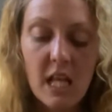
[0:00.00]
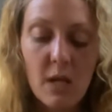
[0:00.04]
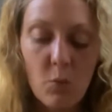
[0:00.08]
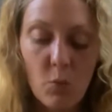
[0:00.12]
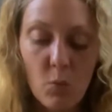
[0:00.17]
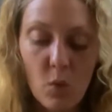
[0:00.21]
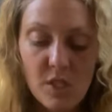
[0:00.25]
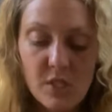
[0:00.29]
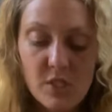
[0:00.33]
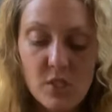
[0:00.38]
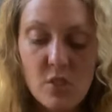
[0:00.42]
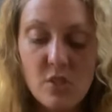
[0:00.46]

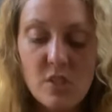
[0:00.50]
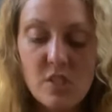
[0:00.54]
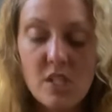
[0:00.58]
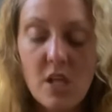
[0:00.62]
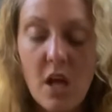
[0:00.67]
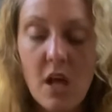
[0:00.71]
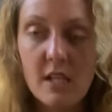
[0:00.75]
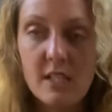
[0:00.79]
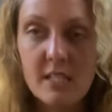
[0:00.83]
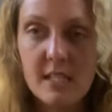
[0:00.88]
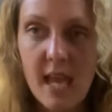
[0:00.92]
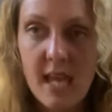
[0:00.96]
once you
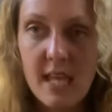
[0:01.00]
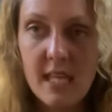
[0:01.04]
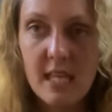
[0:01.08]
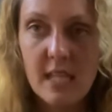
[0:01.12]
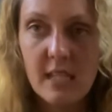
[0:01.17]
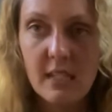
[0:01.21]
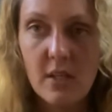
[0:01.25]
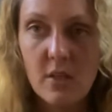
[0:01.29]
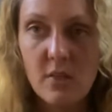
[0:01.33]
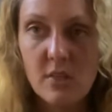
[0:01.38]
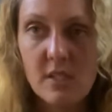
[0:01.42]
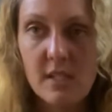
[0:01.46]
start
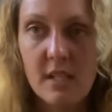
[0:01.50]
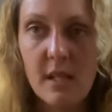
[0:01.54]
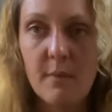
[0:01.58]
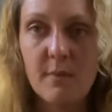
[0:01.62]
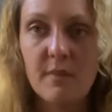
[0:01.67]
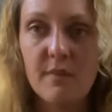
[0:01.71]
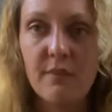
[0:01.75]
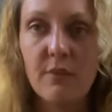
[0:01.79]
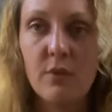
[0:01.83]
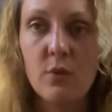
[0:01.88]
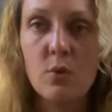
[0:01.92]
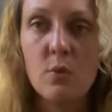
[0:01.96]
taking those
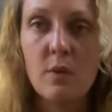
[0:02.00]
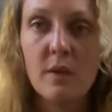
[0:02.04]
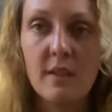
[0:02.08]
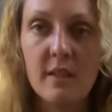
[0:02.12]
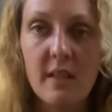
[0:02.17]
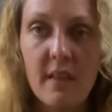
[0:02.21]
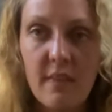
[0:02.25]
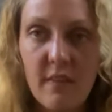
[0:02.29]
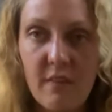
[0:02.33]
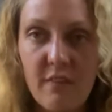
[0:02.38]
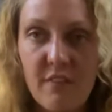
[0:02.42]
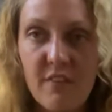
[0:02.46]
steps forward,
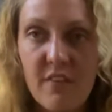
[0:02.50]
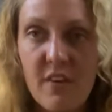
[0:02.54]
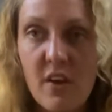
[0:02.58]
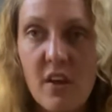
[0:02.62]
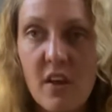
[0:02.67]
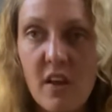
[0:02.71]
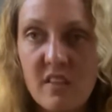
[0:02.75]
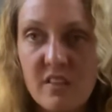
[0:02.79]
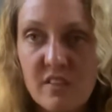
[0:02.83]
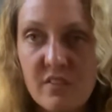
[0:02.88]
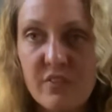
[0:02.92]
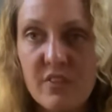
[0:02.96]
the
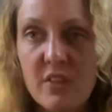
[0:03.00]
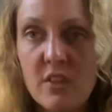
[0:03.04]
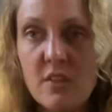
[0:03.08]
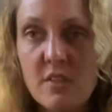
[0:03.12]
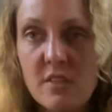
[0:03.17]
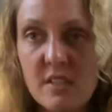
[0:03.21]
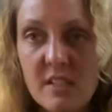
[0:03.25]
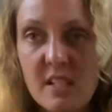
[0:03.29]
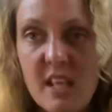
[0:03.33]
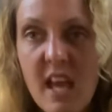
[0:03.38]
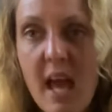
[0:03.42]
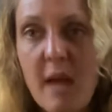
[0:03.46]
first few
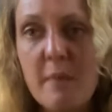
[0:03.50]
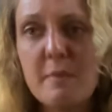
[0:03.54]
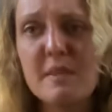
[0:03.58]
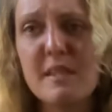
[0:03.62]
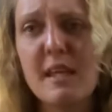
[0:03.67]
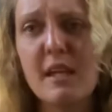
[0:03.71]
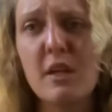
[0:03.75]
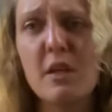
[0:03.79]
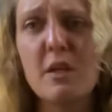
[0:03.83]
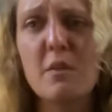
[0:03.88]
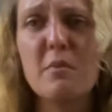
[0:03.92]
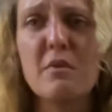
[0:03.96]
steps,
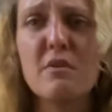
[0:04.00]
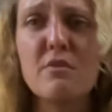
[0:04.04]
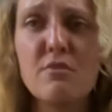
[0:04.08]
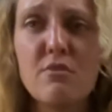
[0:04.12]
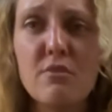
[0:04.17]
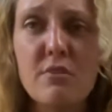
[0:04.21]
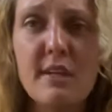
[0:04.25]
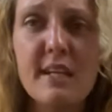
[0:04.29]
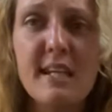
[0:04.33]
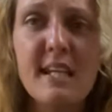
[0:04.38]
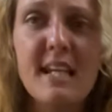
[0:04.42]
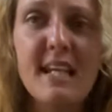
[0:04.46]
they're going to be
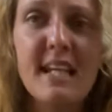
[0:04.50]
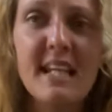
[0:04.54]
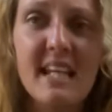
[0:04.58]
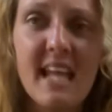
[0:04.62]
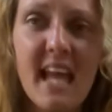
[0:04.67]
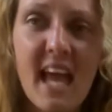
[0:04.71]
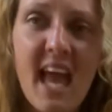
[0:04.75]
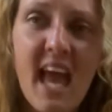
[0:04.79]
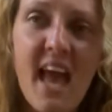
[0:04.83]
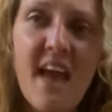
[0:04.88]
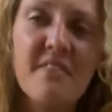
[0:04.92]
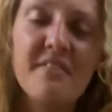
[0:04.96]
really
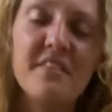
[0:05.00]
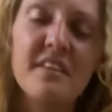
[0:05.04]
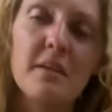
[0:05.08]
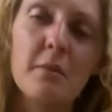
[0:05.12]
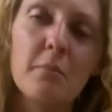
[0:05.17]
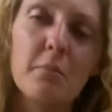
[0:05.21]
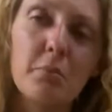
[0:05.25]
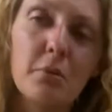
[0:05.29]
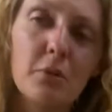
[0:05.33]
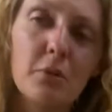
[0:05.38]
heavy and